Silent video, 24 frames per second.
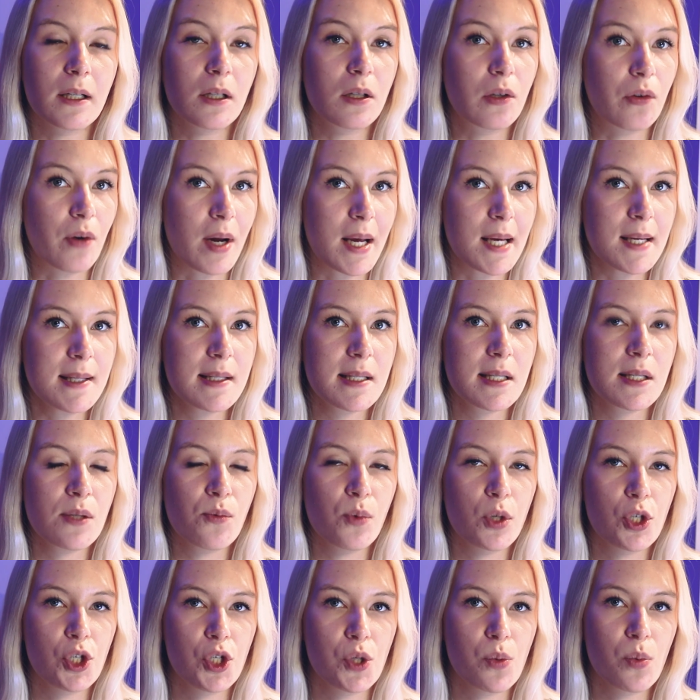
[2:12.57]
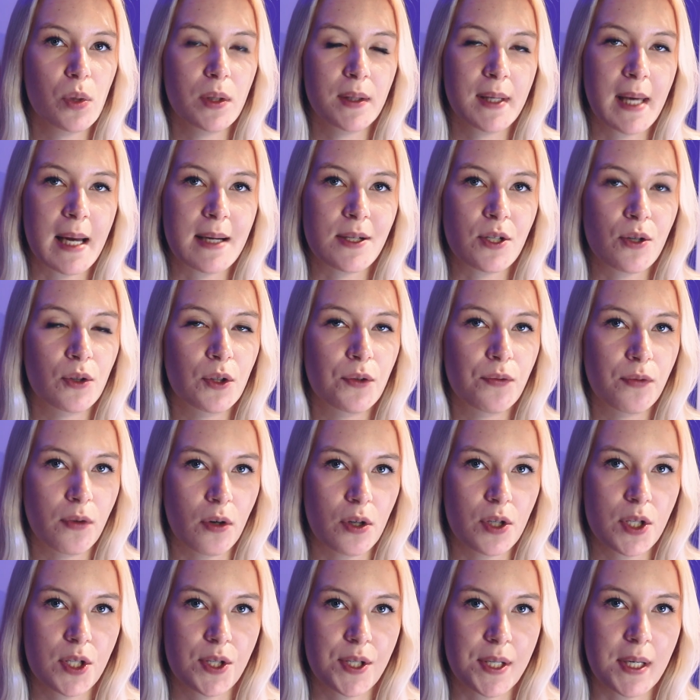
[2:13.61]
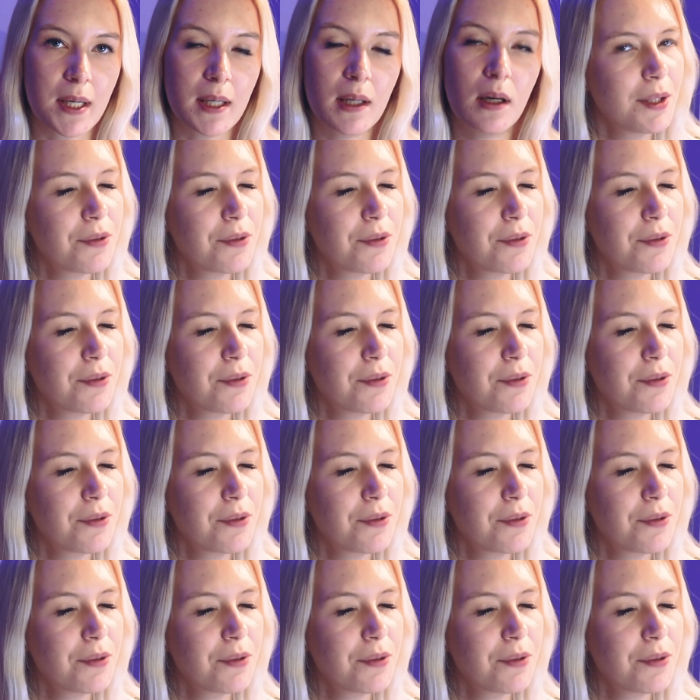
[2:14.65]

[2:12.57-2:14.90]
grades which you will get on the first year.